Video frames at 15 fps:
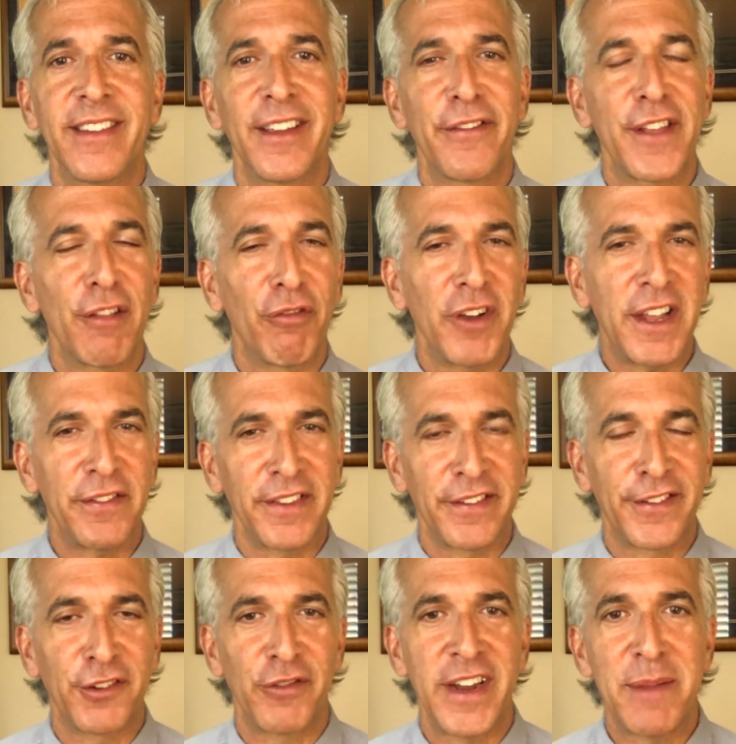If you look at the
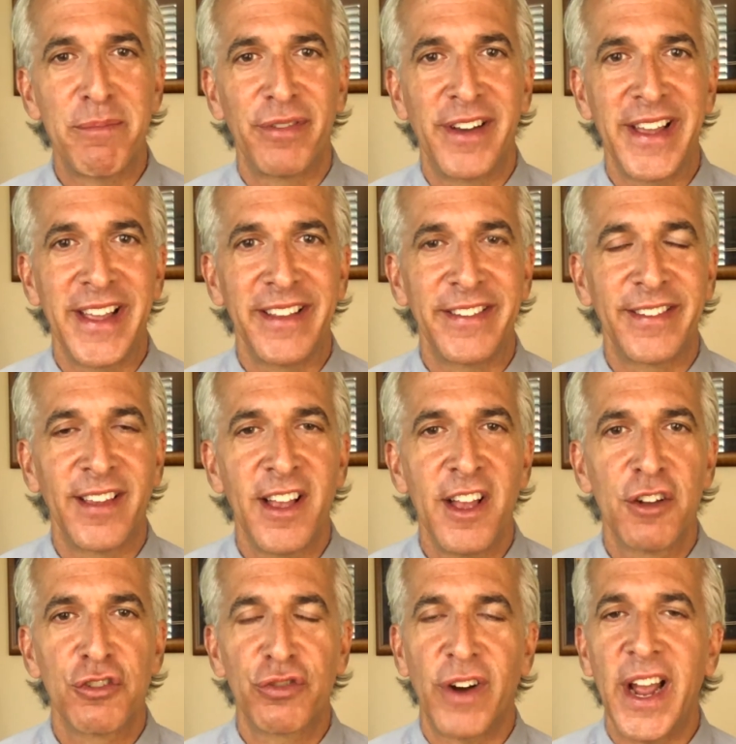screenplays,
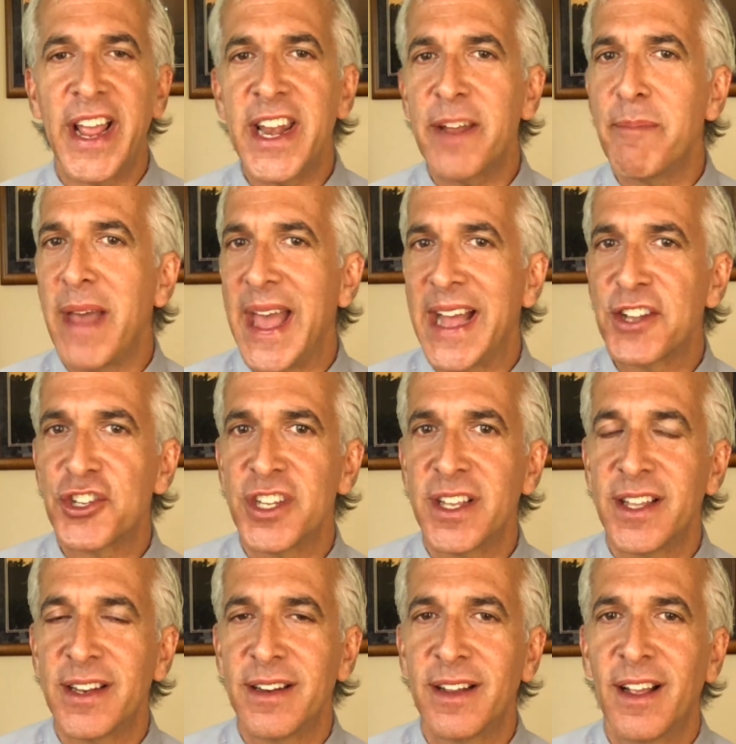try and
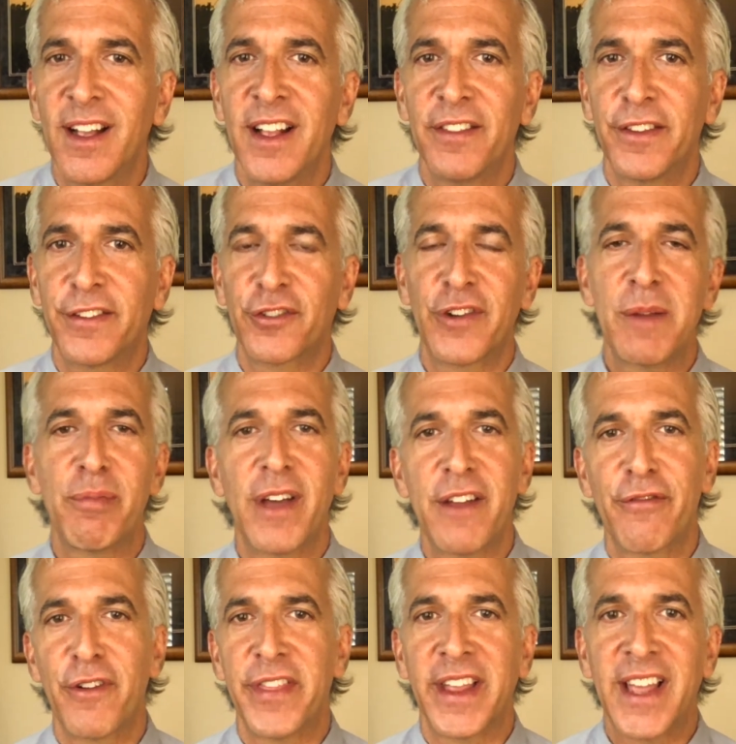imagine the screenplay
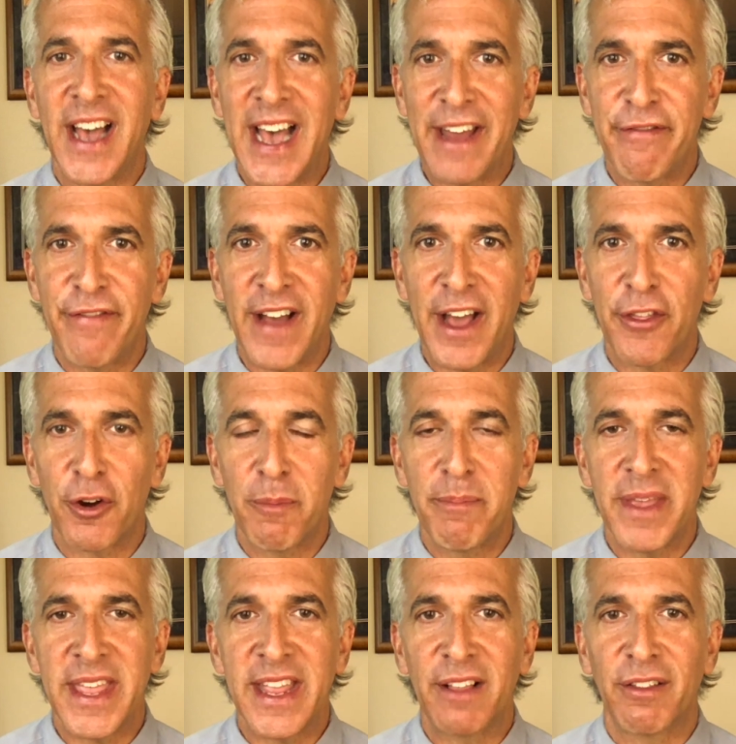for The Godfather
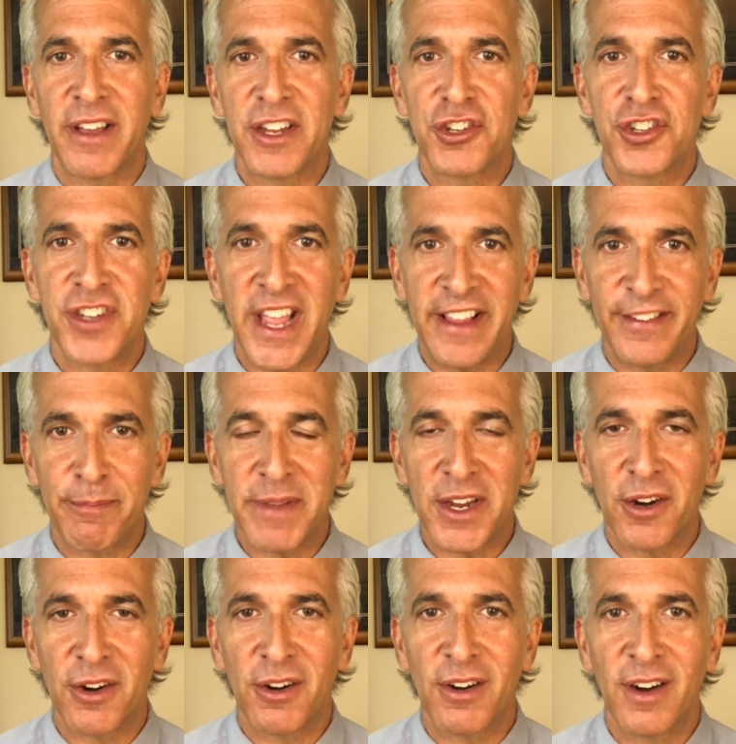being like
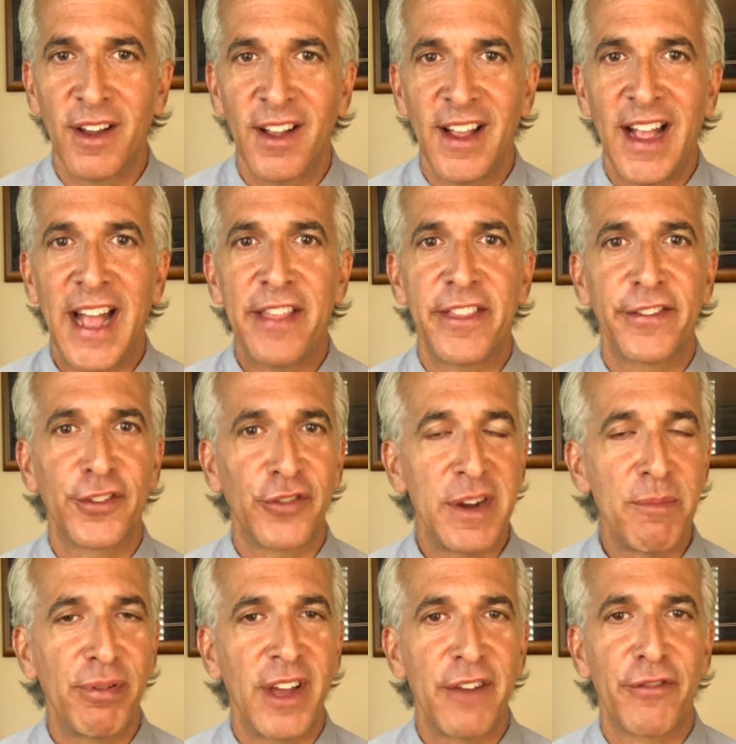Shakespeare and the
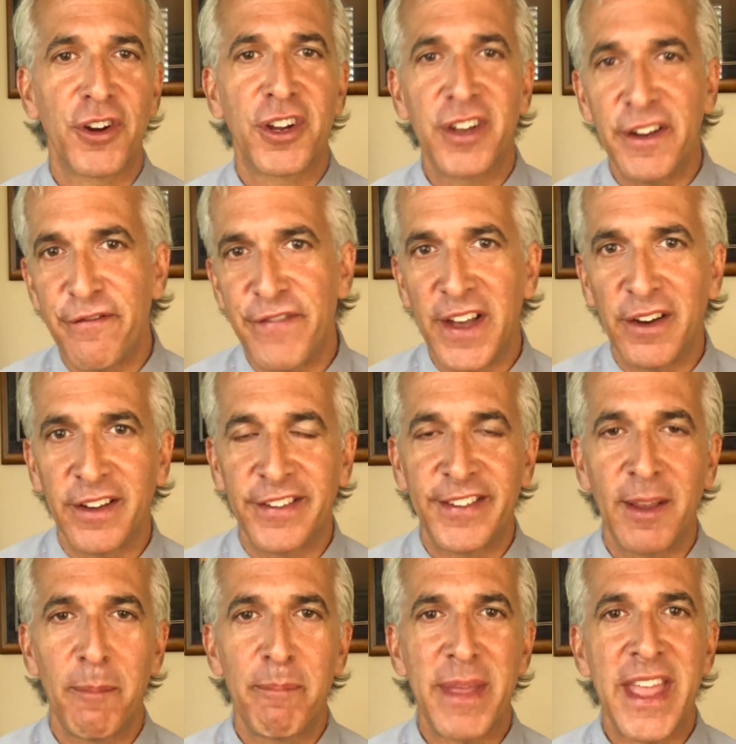screenplay for Goodfellas
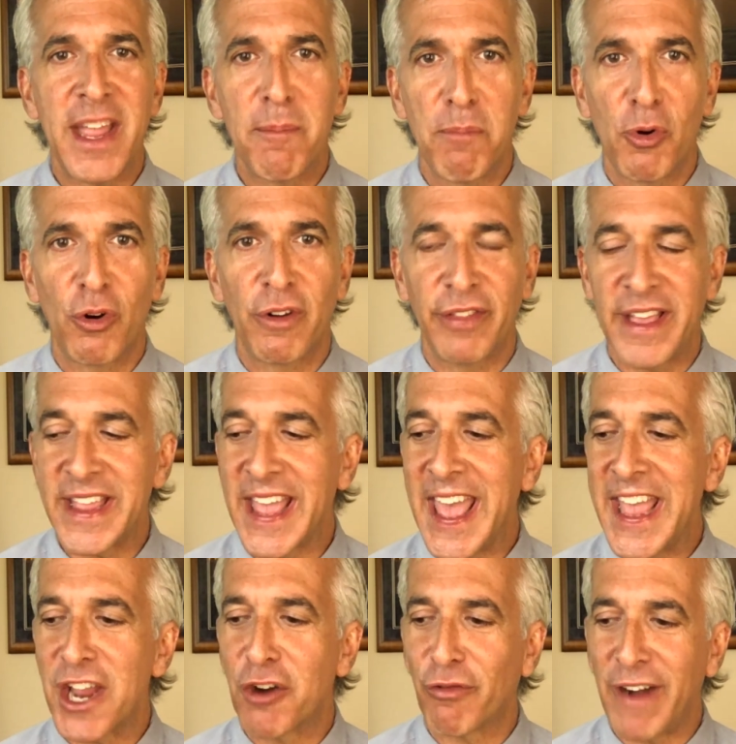being more like a
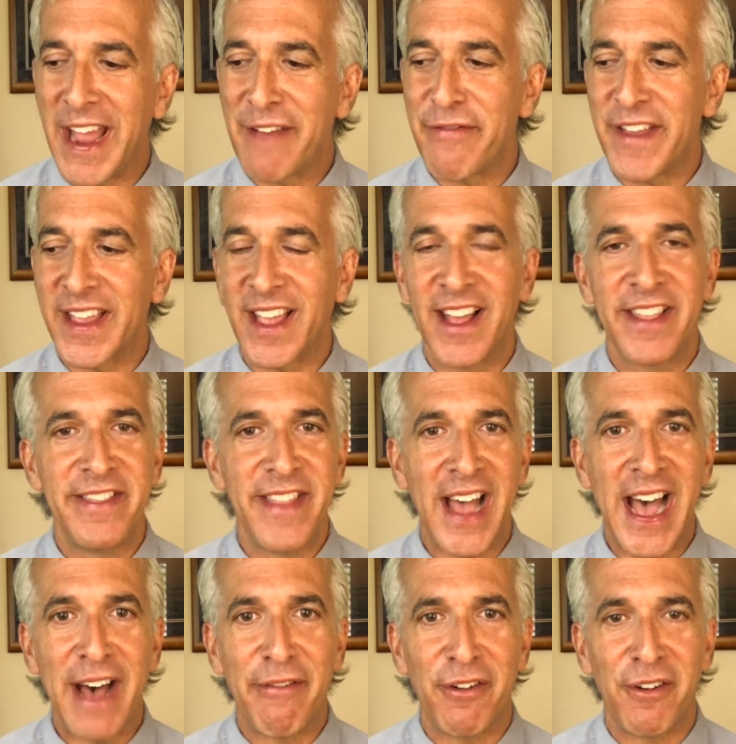graphic
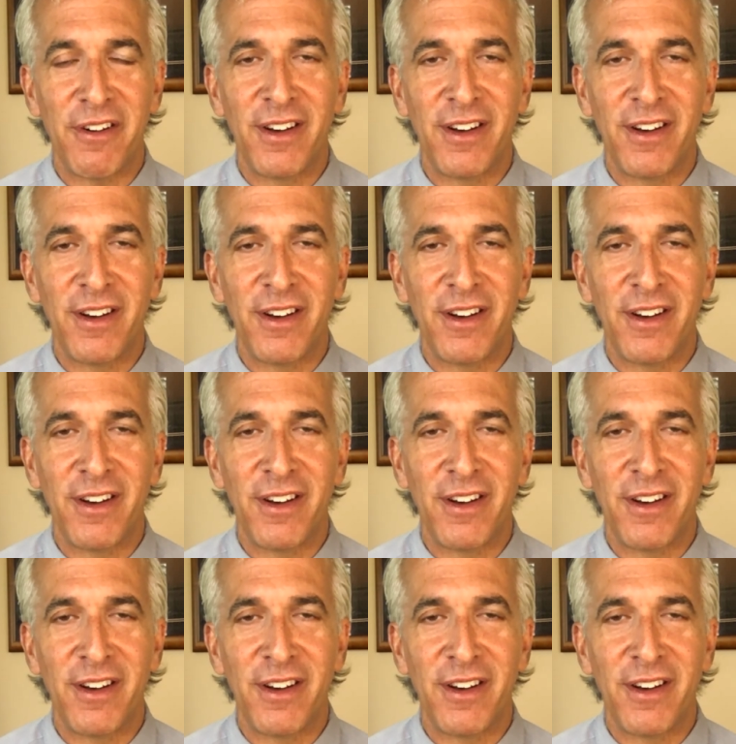novel.